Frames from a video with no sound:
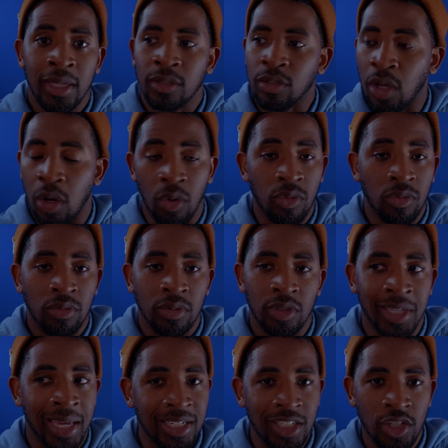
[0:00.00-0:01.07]
No,
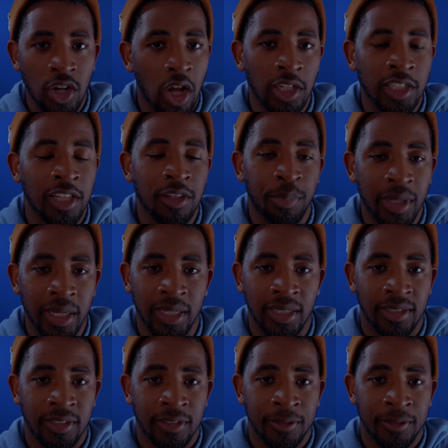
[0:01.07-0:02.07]
can't just call another play.